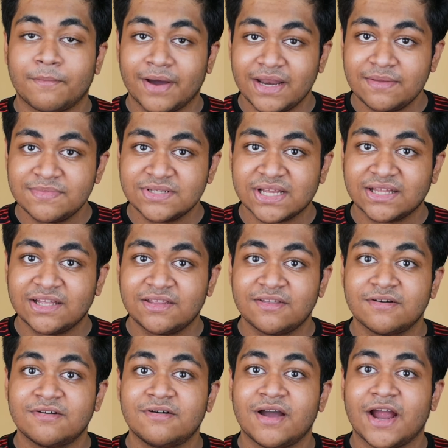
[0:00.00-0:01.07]
My name is Aditya
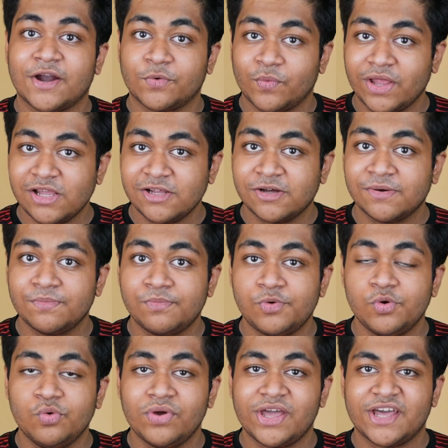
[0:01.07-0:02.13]
and welcome
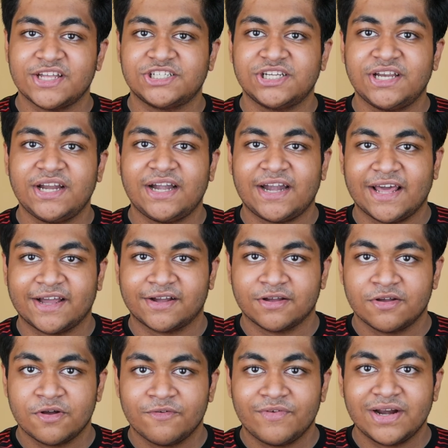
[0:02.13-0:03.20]
to HD Tech.
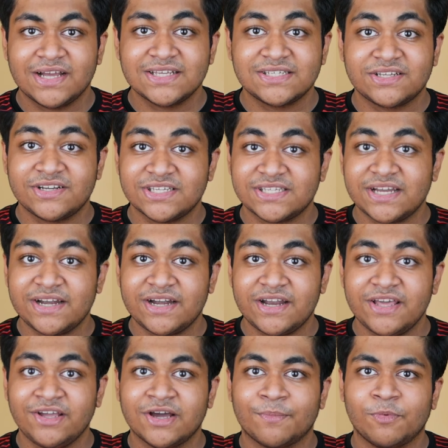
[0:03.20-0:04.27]
Well guys,
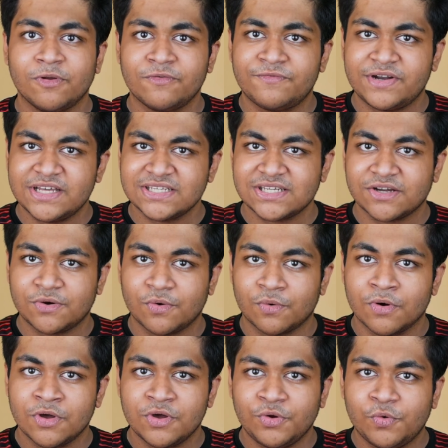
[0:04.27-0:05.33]
recently couple of days ago,
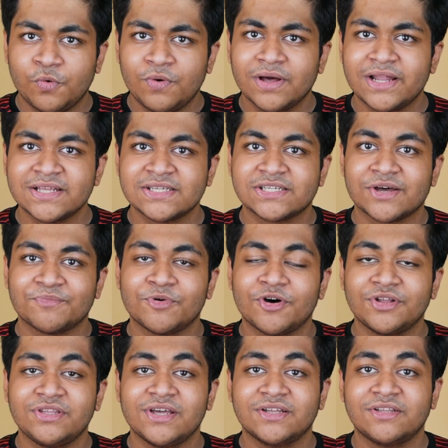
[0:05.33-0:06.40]
Google has somehow
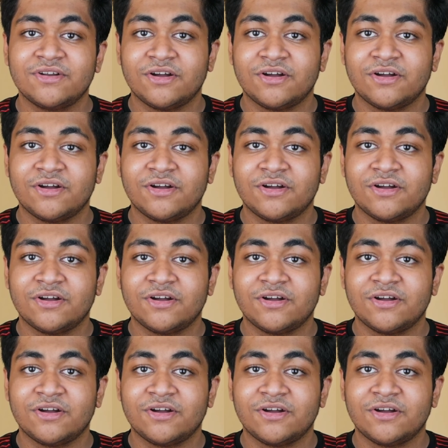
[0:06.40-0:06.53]
or the other